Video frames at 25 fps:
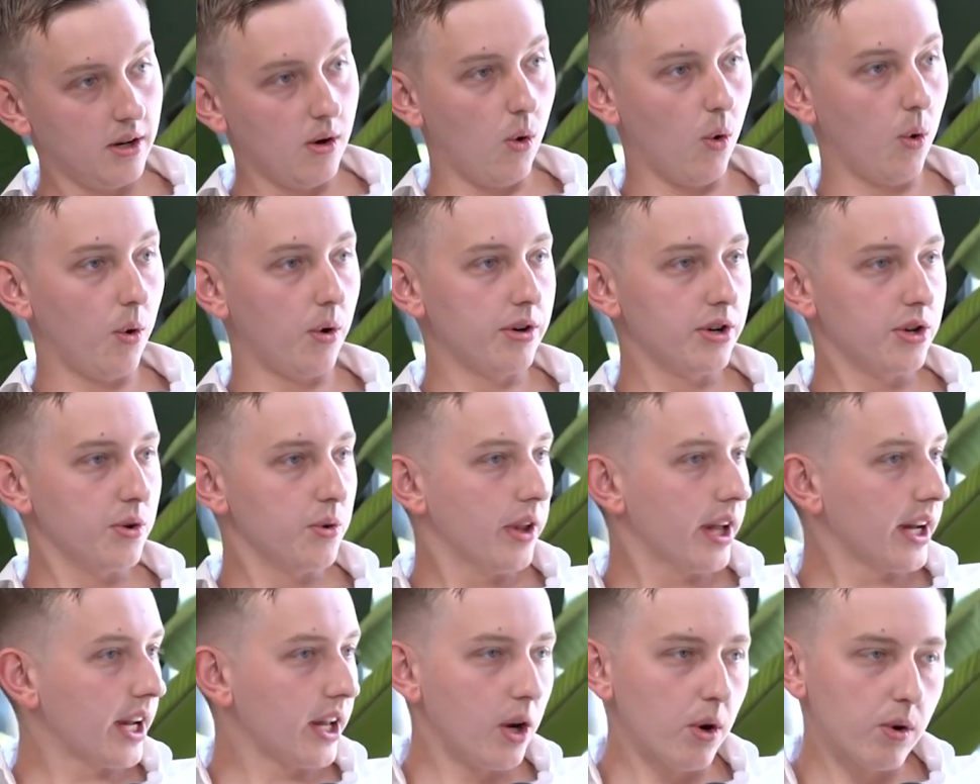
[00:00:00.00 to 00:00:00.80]
or do
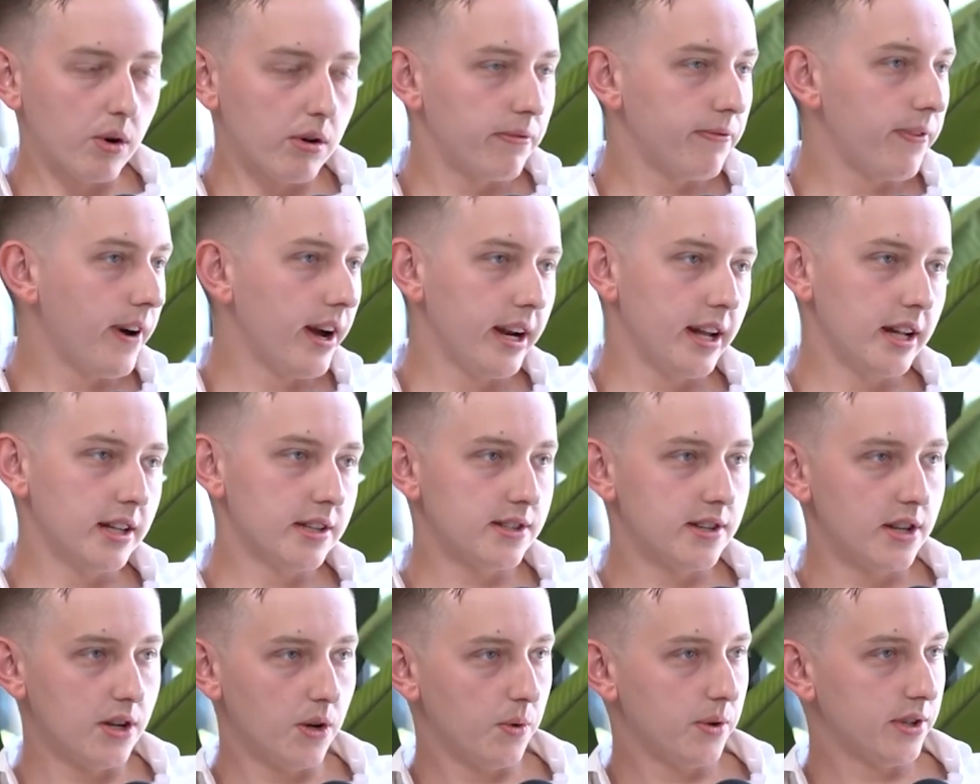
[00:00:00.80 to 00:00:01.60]
an owner finance
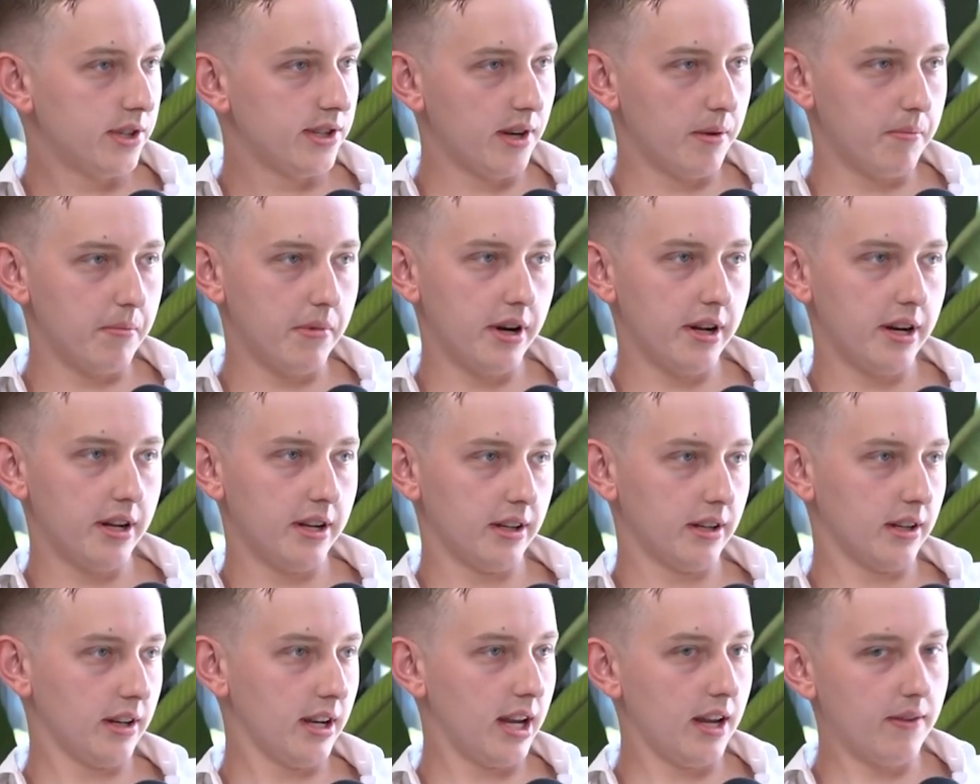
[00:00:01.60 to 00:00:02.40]
deal with somebody
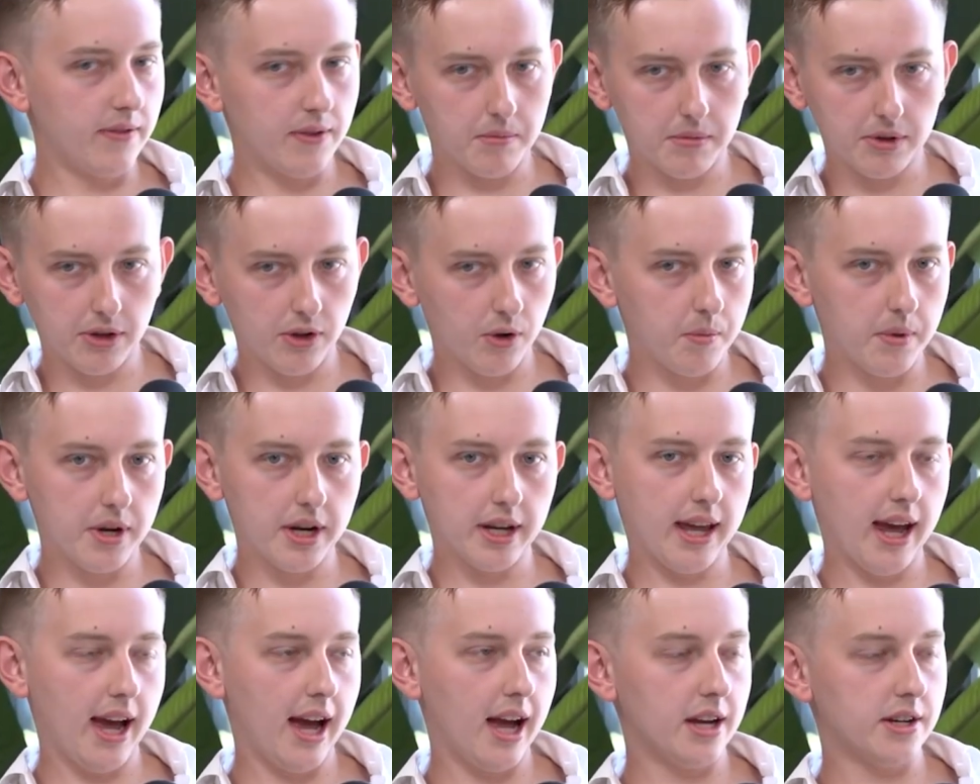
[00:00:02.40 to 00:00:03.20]
and give them a little bit of
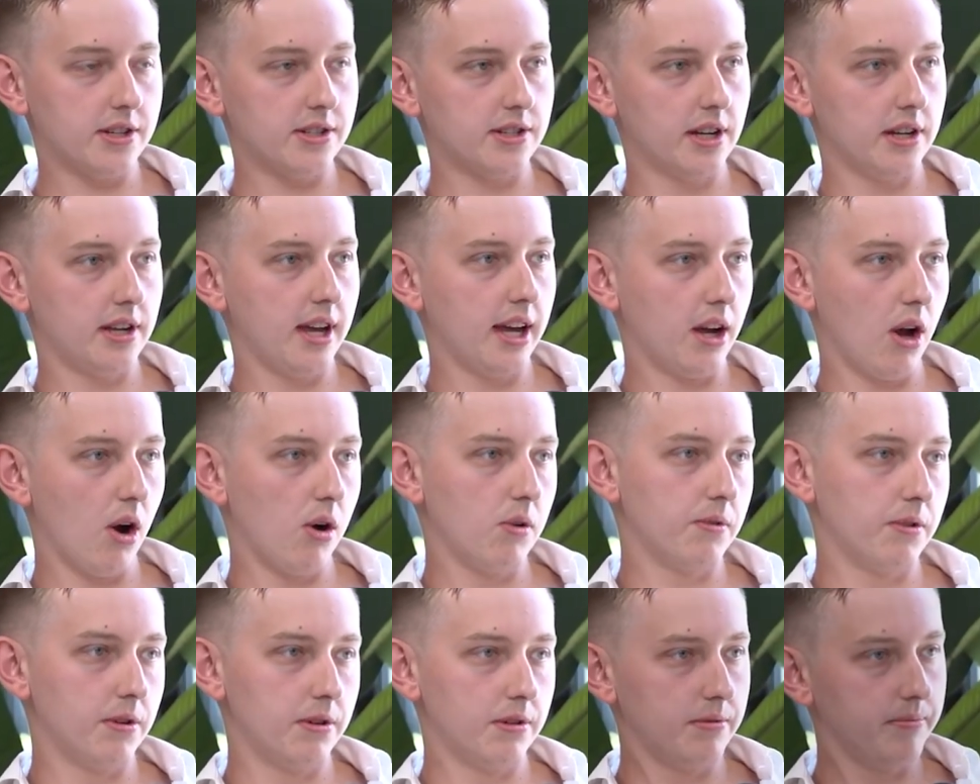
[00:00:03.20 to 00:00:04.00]
cash to take
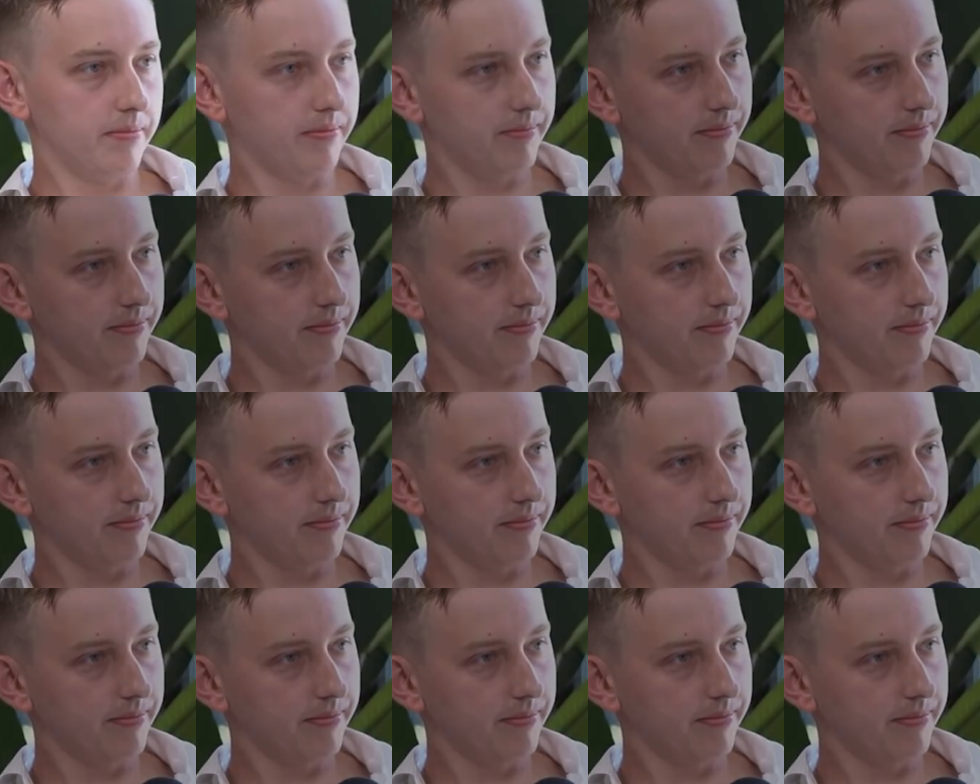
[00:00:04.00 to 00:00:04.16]
over.